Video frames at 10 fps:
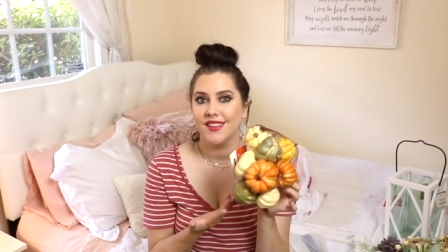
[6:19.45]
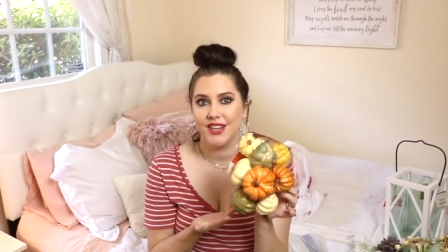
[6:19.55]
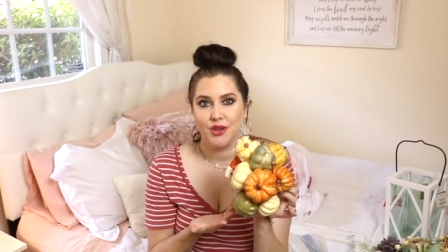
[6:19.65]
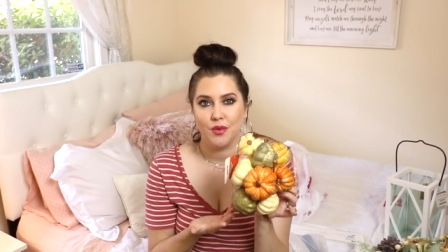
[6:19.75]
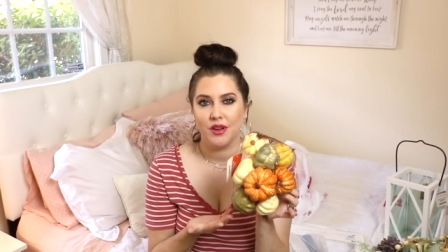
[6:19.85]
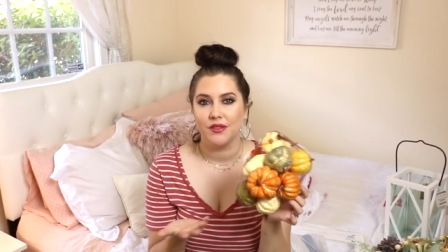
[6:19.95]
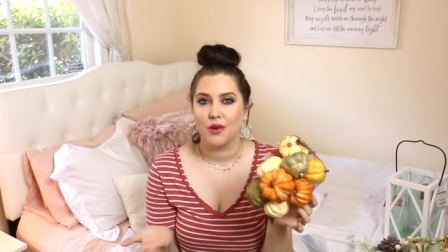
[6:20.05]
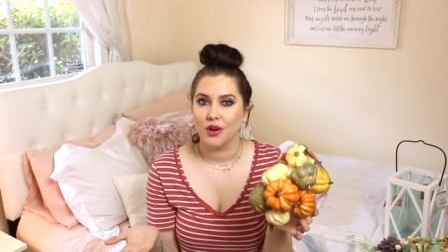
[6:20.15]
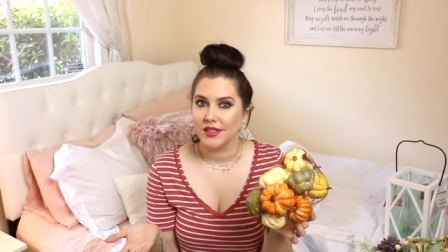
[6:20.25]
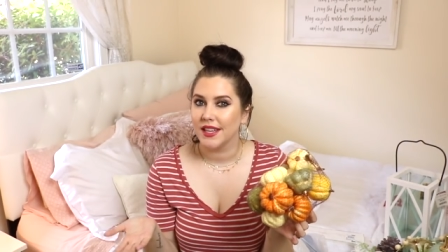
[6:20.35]
than you would of
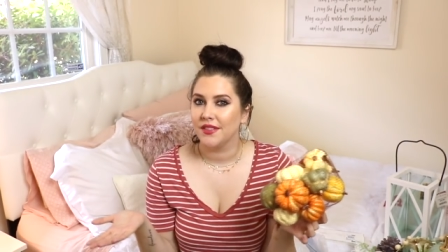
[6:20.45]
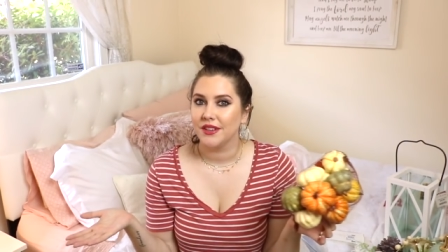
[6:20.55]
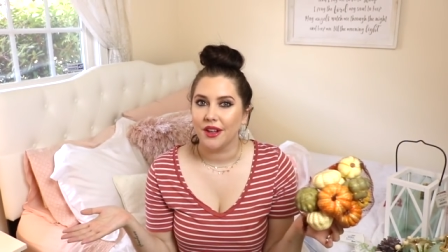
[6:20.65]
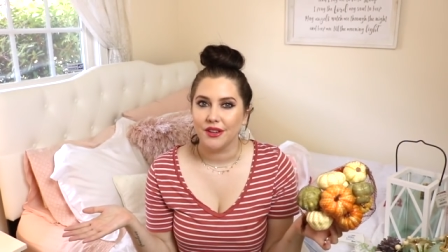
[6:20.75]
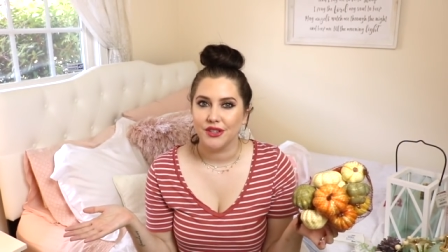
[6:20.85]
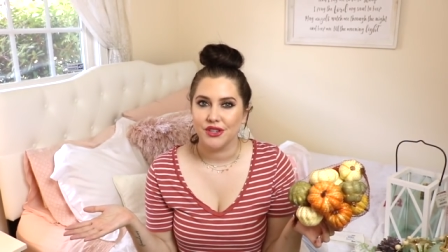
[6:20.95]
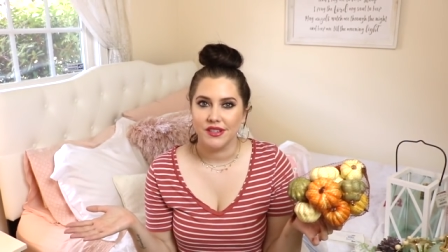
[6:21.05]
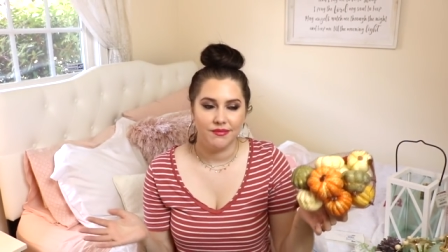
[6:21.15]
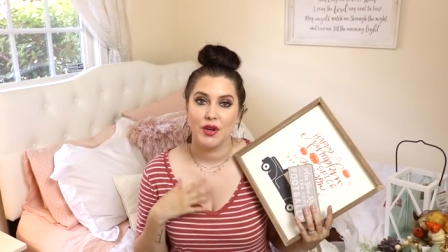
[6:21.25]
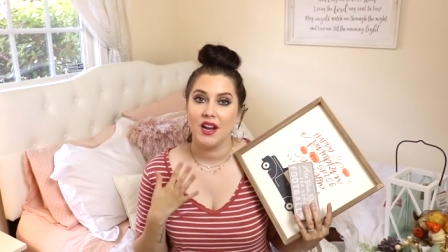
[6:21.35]
course at the Dollar
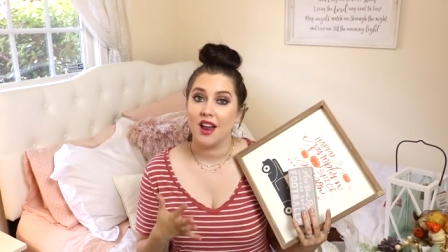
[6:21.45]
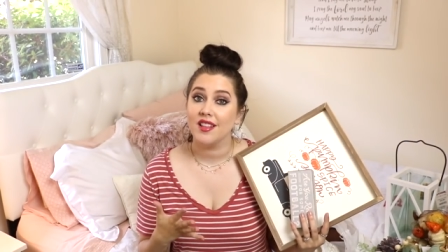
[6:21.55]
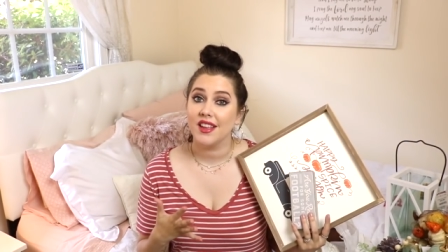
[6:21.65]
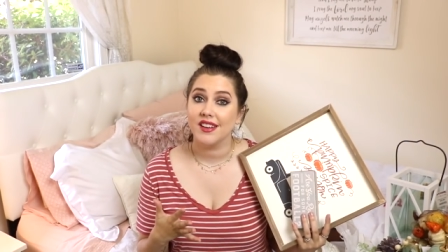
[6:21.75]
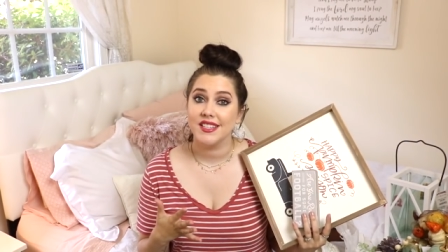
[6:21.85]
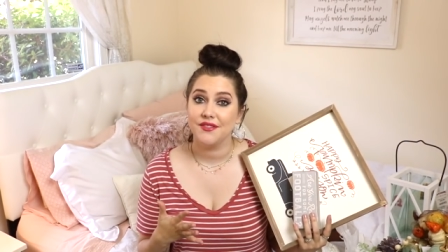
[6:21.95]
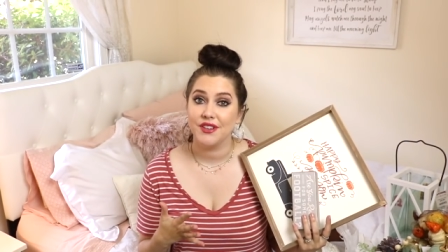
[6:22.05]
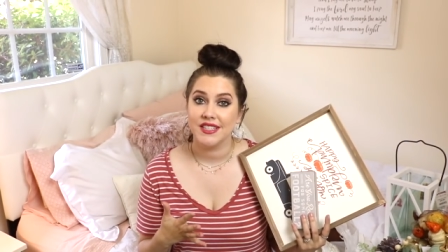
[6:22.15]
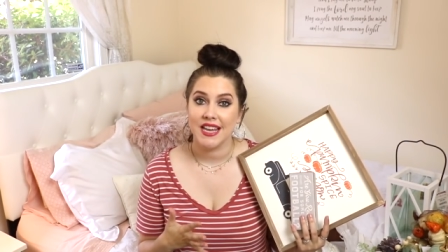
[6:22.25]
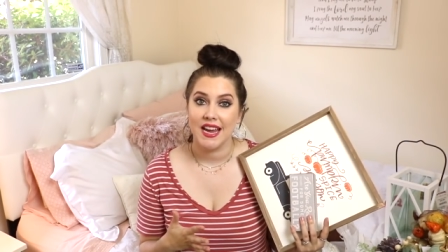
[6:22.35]
Tree. So I got a lot of
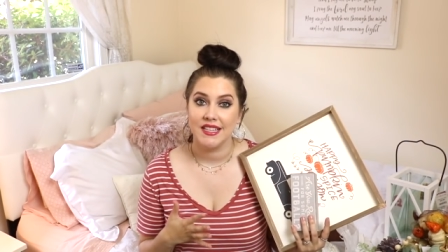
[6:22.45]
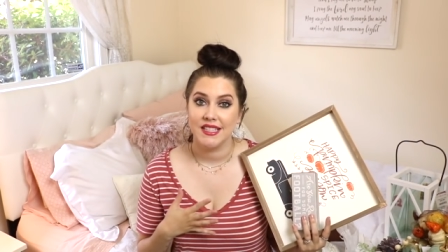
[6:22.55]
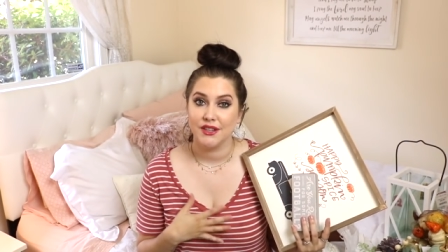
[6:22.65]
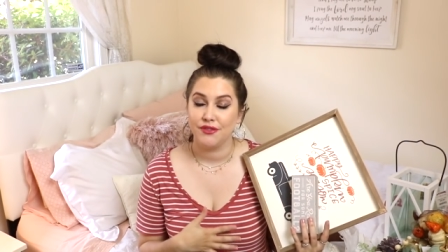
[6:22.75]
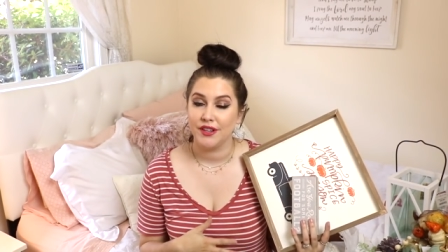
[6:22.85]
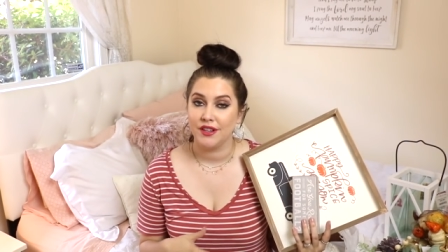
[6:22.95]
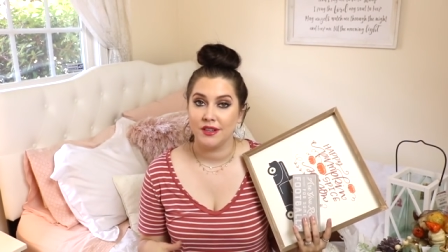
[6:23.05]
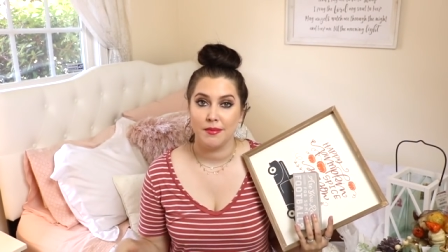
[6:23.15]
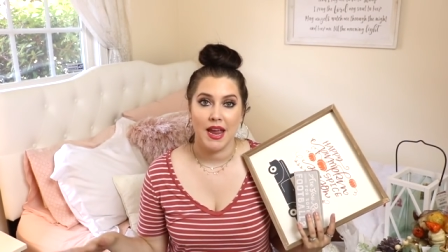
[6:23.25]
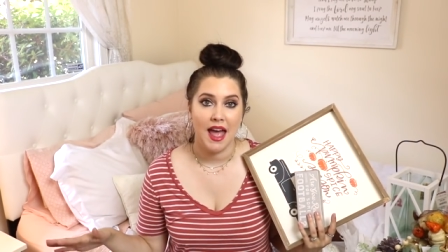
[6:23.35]
different signs to fill
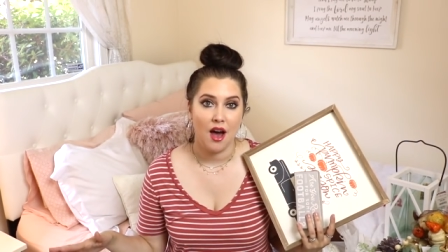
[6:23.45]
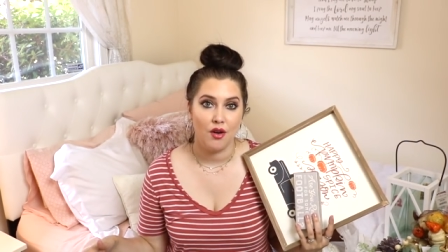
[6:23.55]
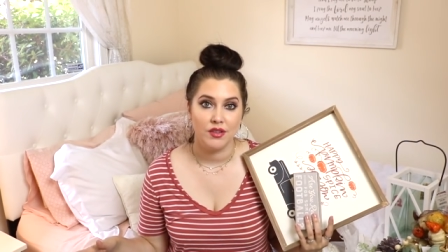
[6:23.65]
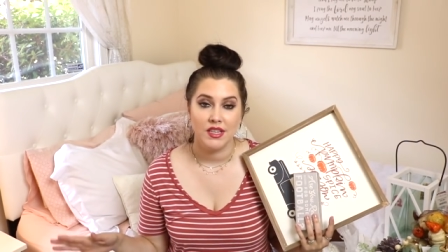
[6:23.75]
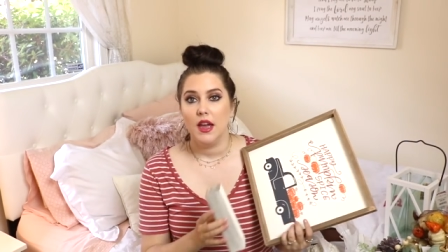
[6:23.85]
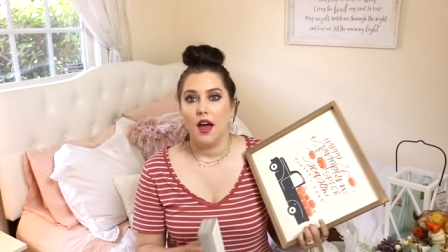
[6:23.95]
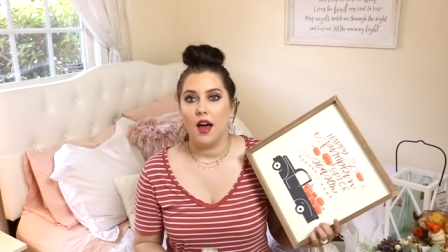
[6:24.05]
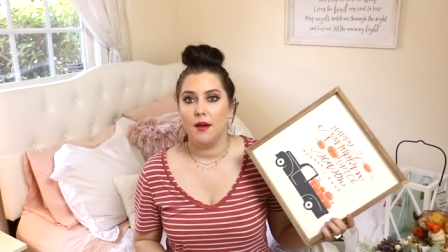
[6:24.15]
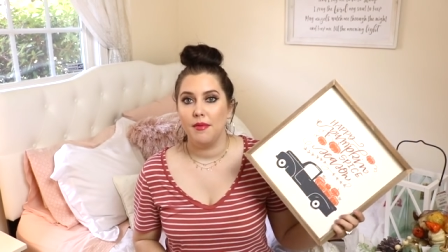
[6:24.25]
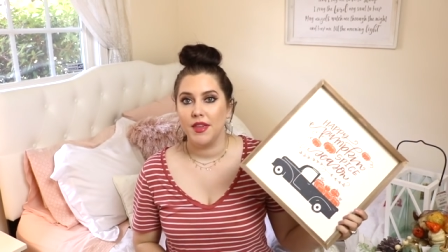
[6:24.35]
in my house.
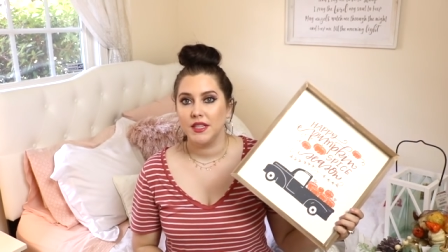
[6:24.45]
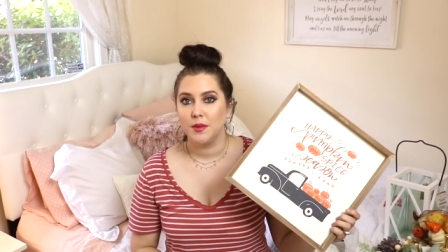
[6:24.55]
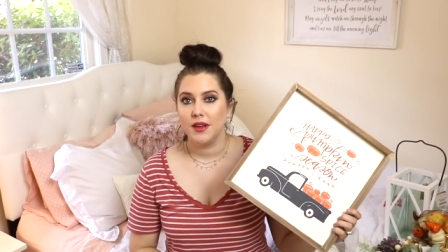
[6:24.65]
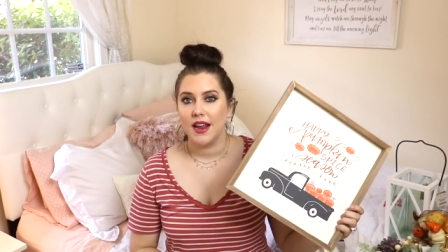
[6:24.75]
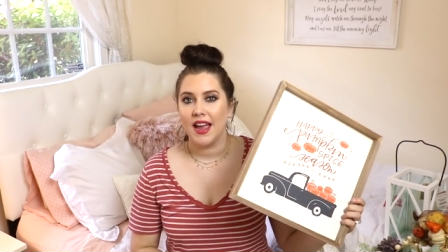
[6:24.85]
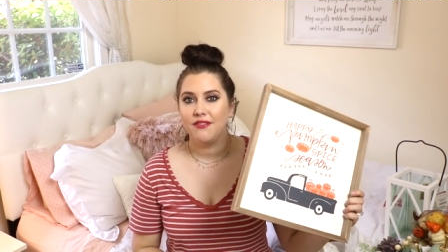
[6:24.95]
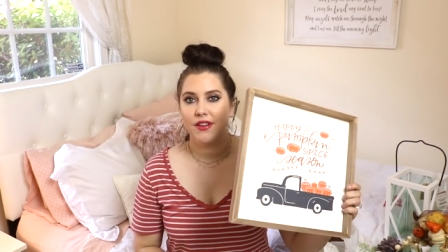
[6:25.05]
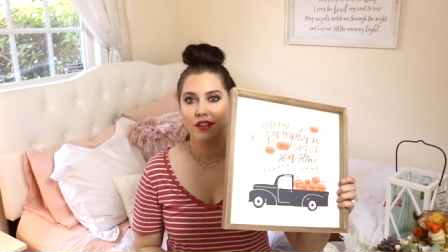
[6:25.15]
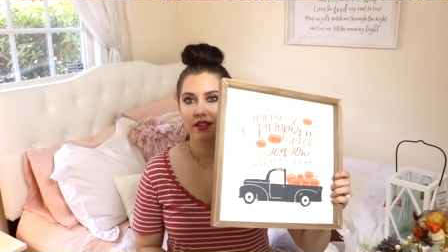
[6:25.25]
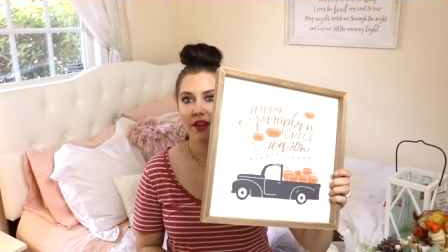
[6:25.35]
Um, this one I
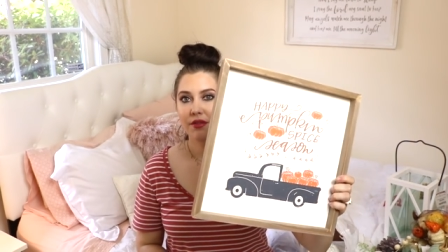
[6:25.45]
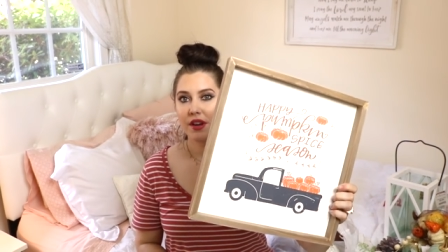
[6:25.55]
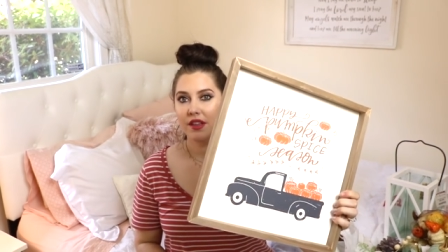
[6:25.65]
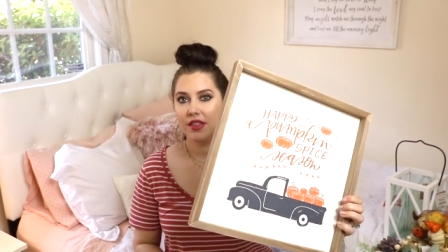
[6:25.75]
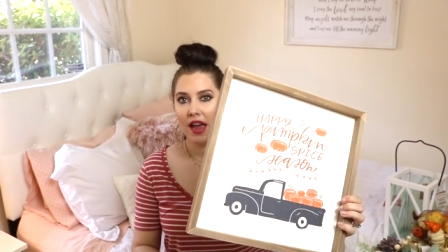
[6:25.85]
fell in love with.